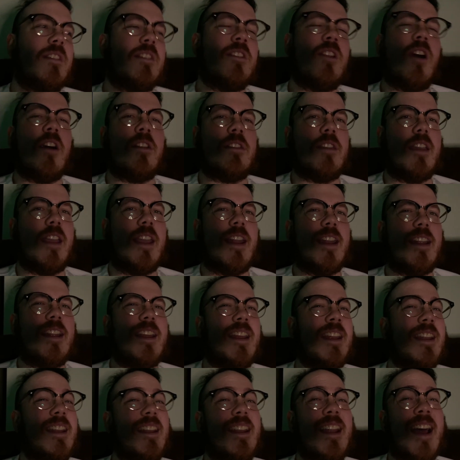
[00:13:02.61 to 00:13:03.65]
nothing,
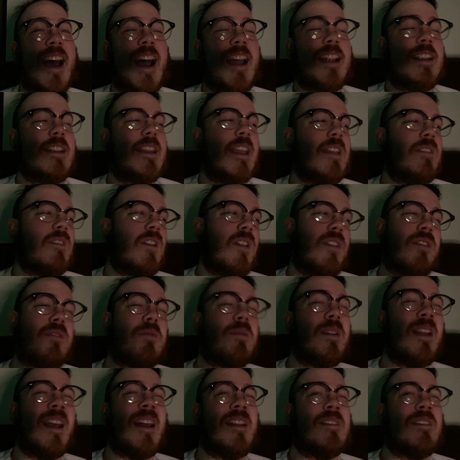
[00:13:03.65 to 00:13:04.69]
and I gave it a 3 out of